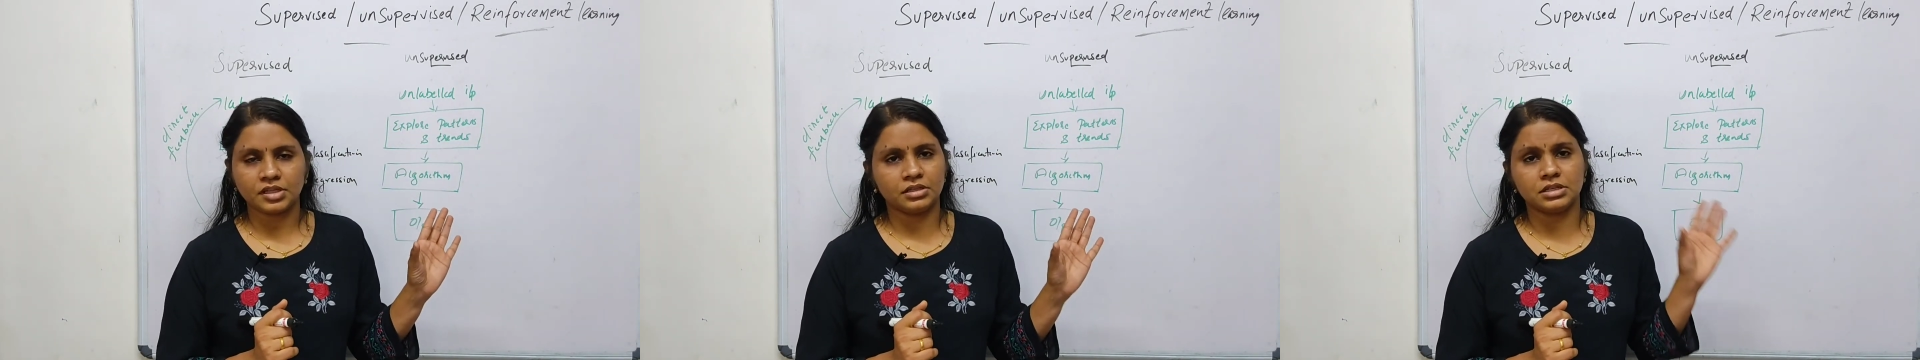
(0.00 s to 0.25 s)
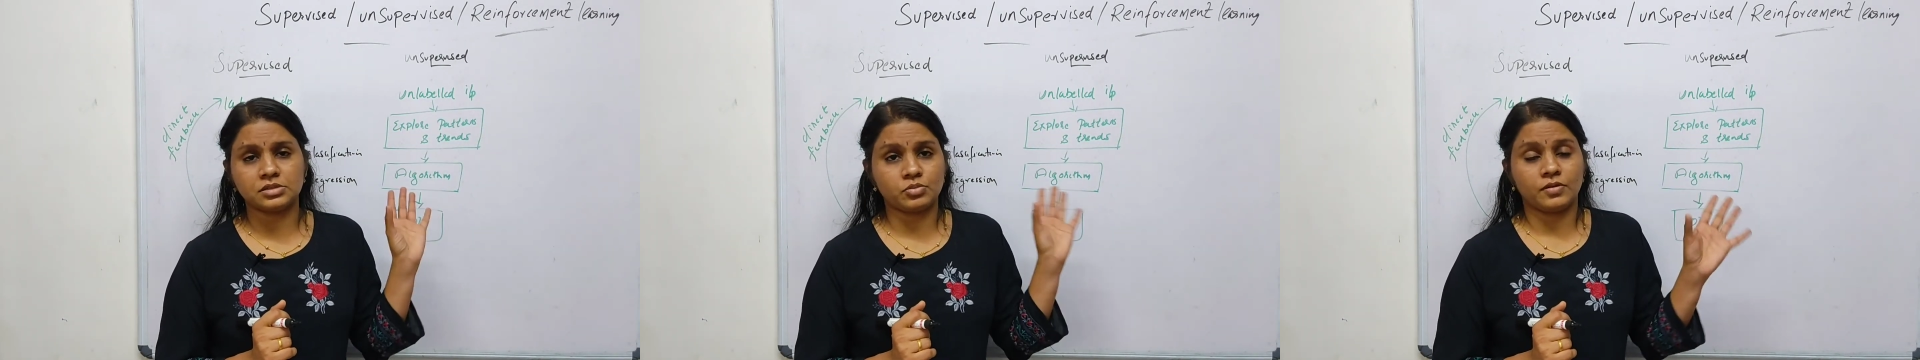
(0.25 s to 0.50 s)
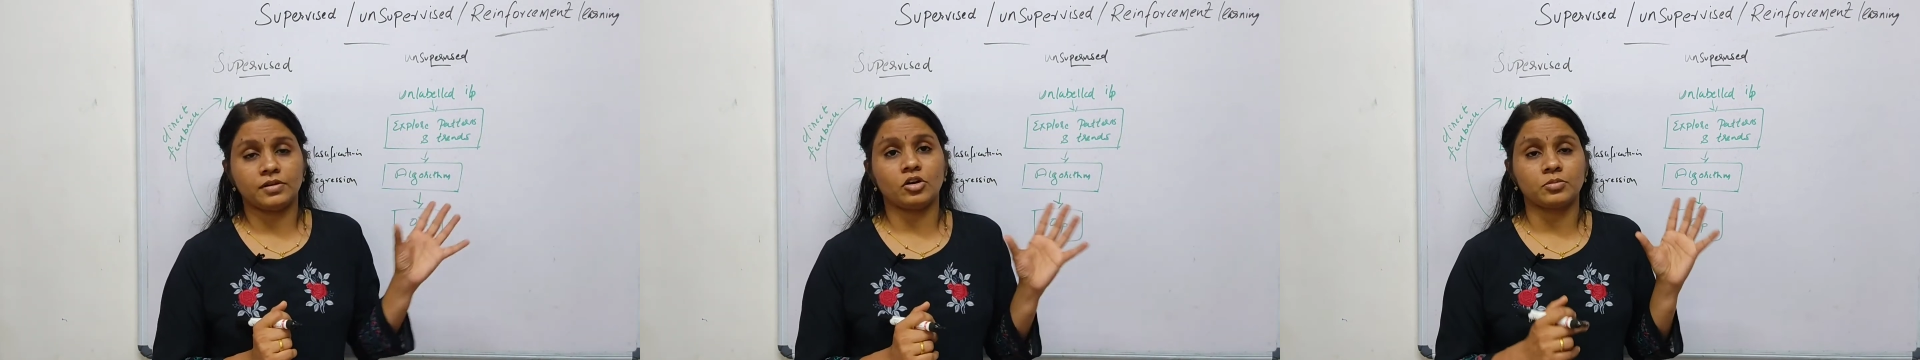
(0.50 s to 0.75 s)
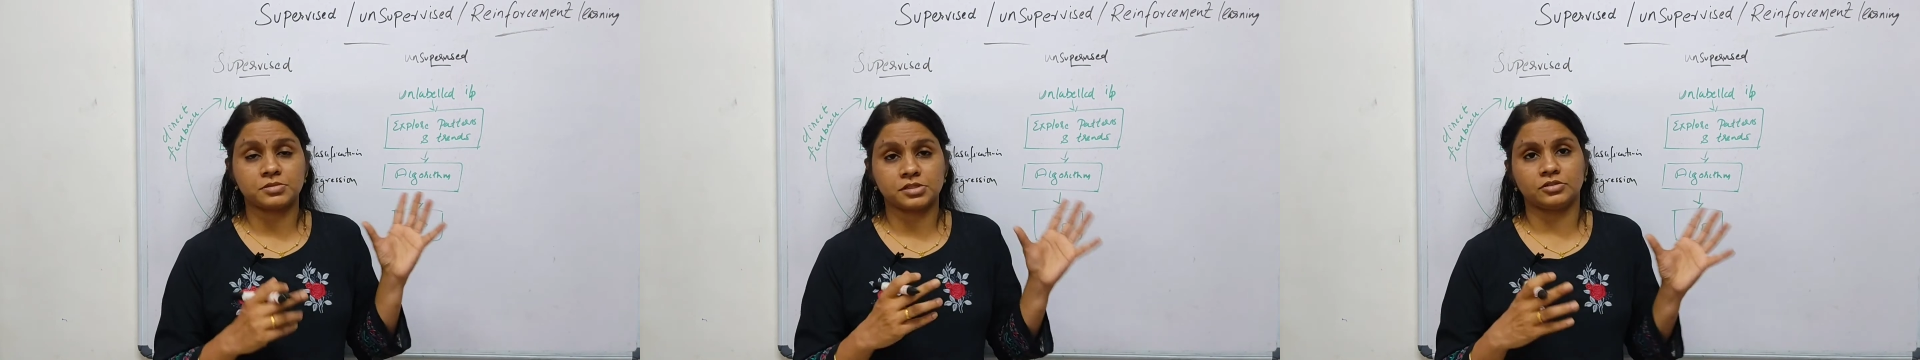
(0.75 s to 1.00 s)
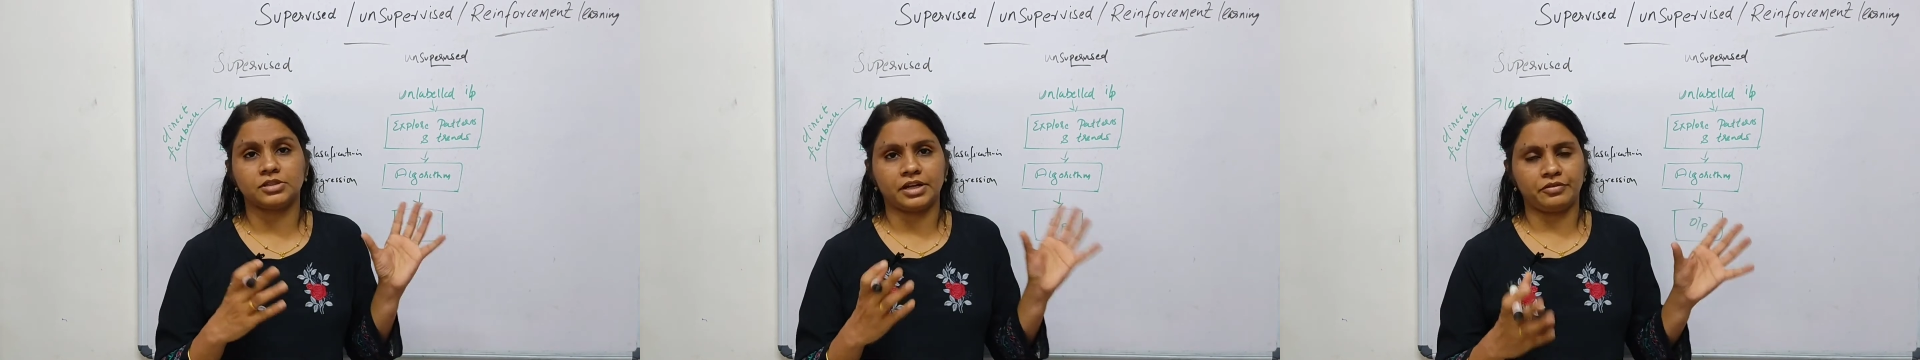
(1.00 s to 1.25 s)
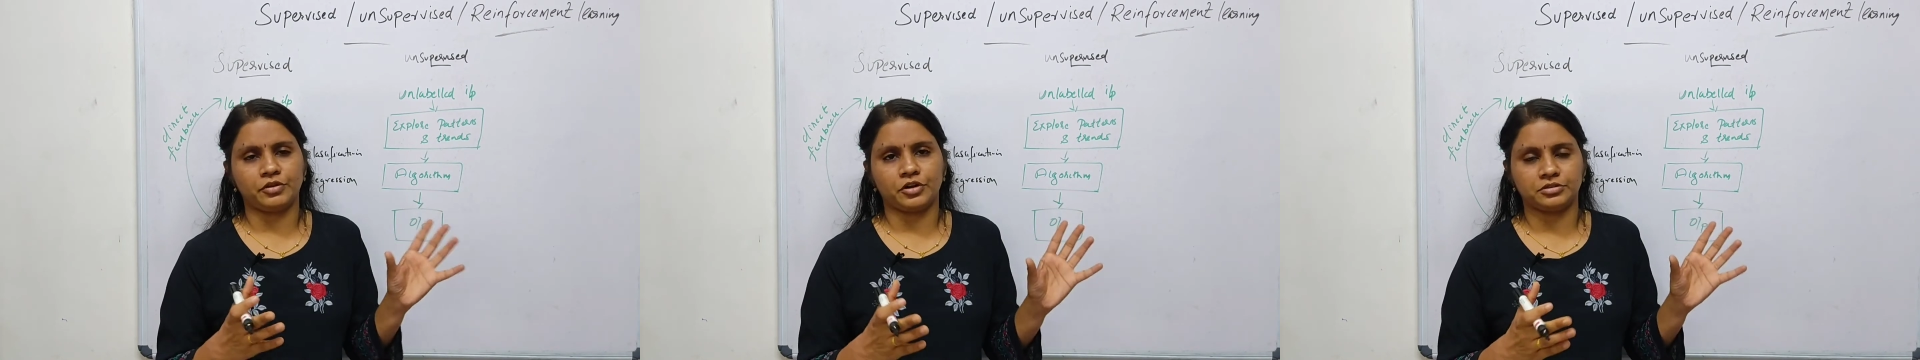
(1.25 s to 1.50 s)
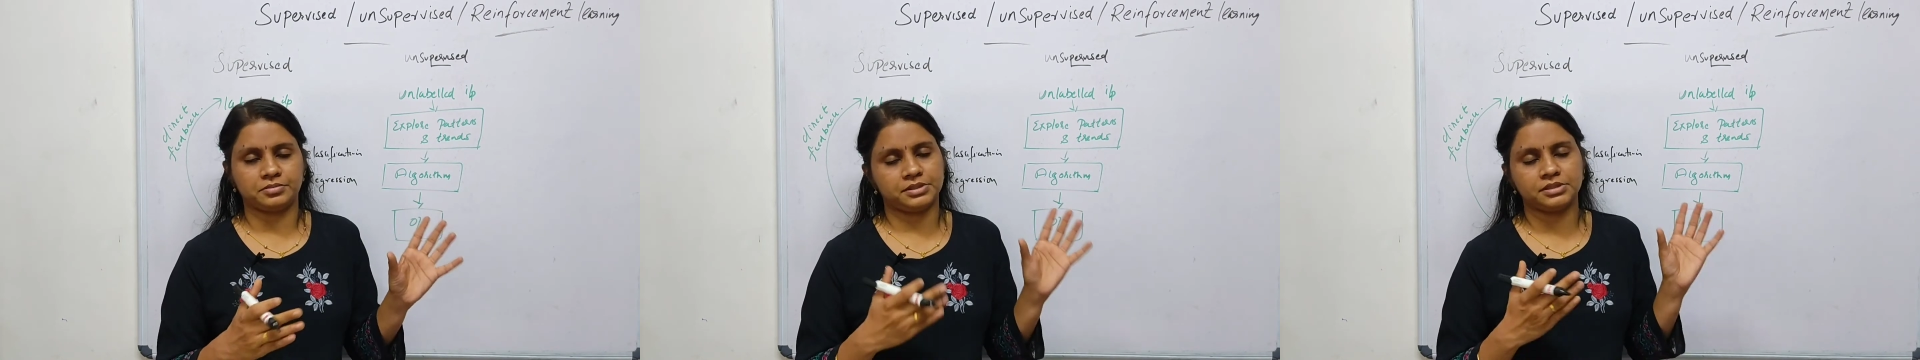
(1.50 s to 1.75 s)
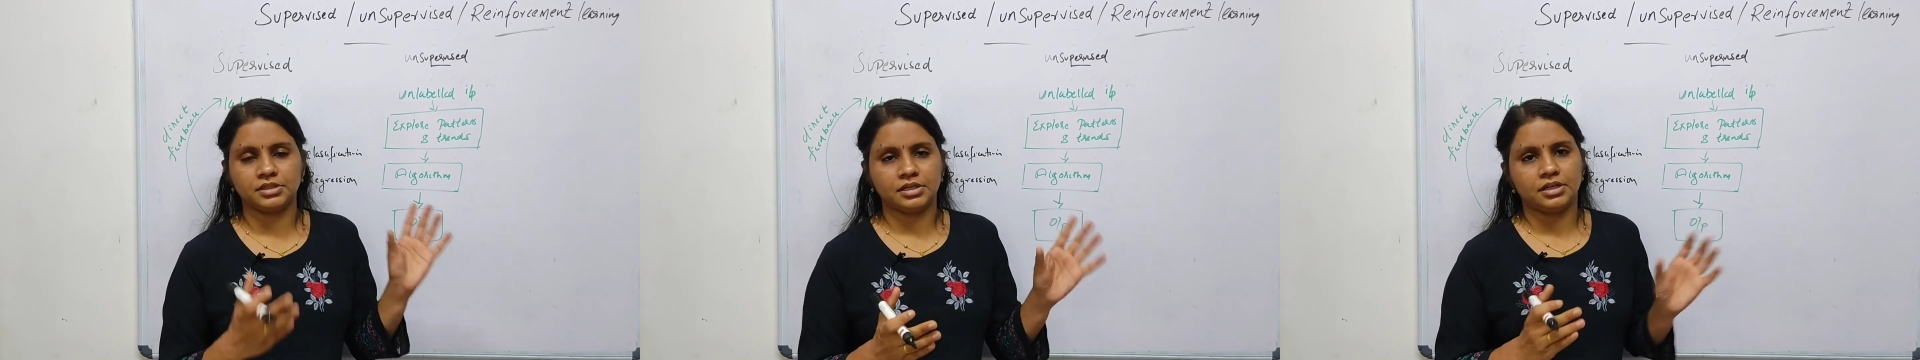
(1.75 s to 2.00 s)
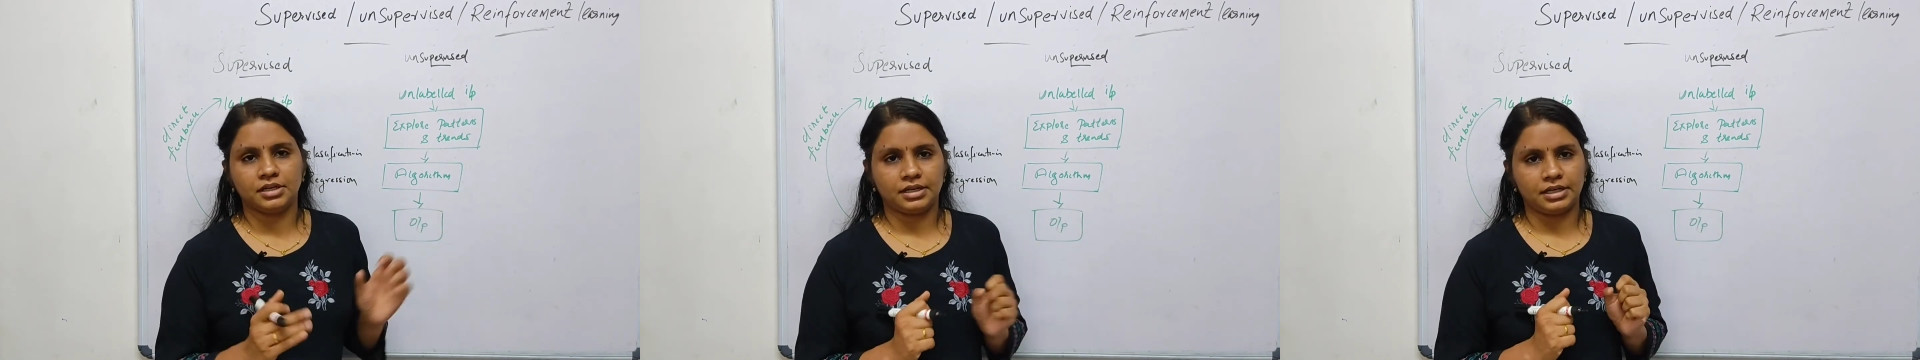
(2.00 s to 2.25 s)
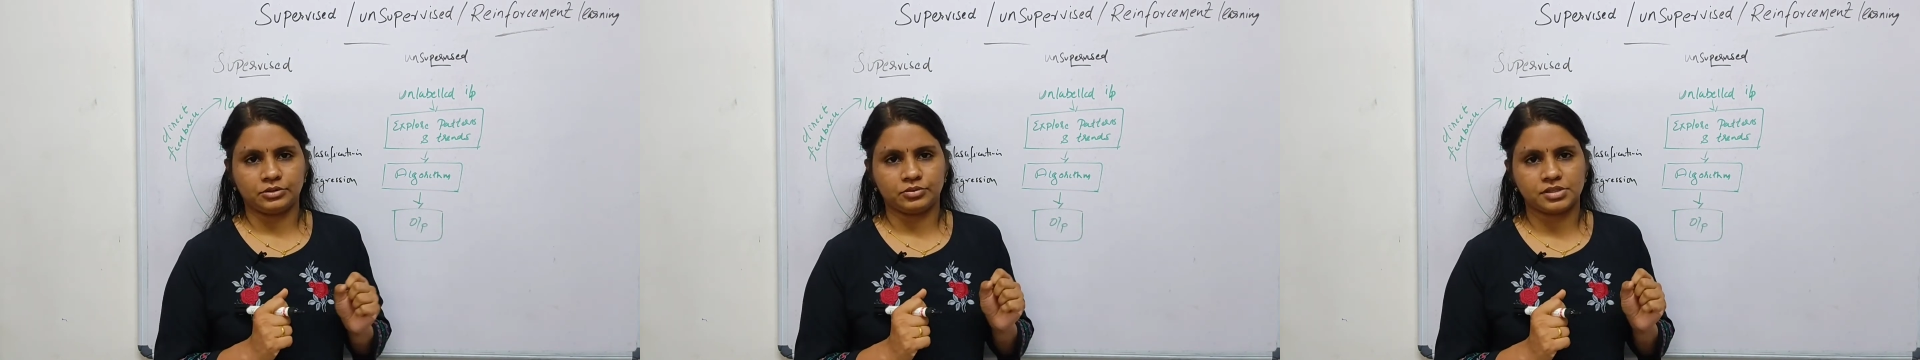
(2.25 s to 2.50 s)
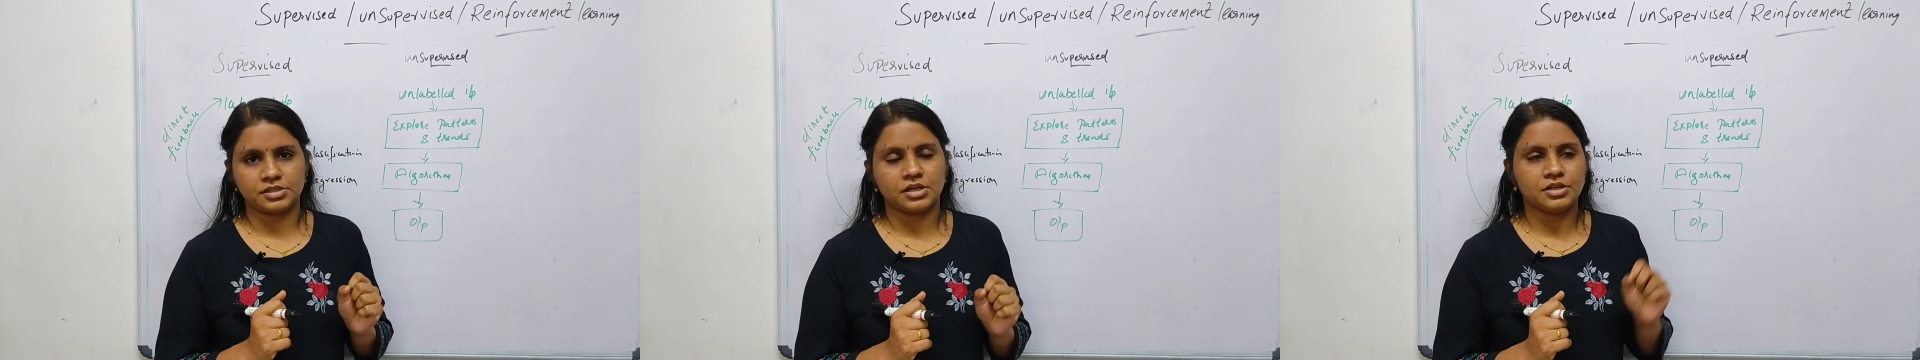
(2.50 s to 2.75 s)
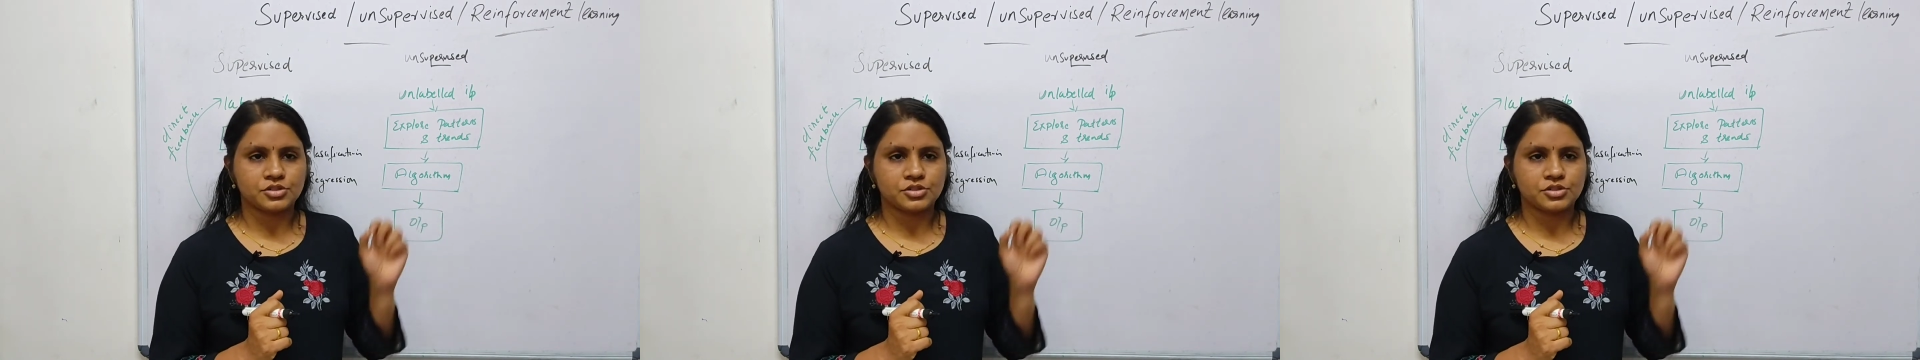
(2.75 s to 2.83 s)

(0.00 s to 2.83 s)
This we will observe the environment likewise.